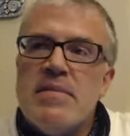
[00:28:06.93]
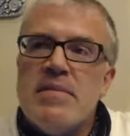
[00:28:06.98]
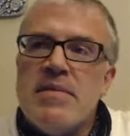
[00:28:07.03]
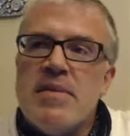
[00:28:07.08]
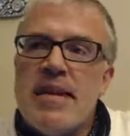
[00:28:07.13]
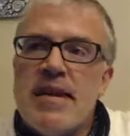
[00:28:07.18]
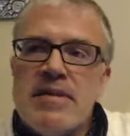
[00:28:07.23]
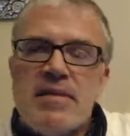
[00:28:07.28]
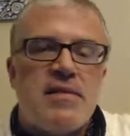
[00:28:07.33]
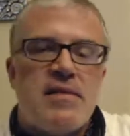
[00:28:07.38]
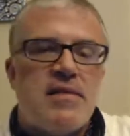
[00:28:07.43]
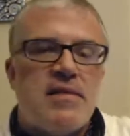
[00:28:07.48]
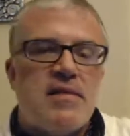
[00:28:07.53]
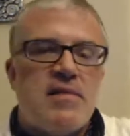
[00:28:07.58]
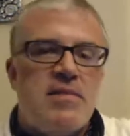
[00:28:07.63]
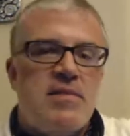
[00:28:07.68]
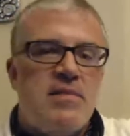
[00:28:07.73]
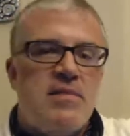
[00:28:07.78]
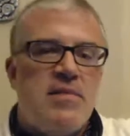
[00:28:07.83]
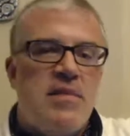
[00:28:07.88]
Let's
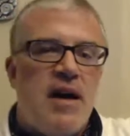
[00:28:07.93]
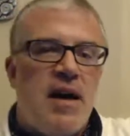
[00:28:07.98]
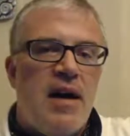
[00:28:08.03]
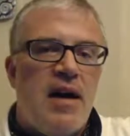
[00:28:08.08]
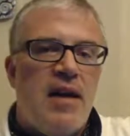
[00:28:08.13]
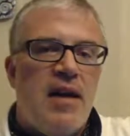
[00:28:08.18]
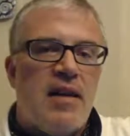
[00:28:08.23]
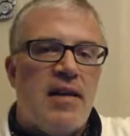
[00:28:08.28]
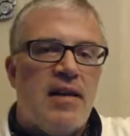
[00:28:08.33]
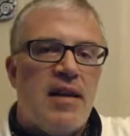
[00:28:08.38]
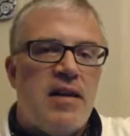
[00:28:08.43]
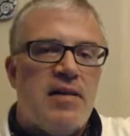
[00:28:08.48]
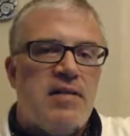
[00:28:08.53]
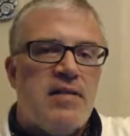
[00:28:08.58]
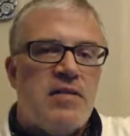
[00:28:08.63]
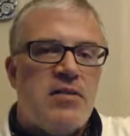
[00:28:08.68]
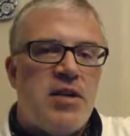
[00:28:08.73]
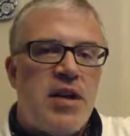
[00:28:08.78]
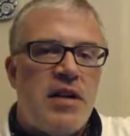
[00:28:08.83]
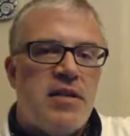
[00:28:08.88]

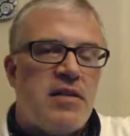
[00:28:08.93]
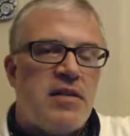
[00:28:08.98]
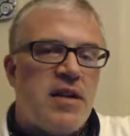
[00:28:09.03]
change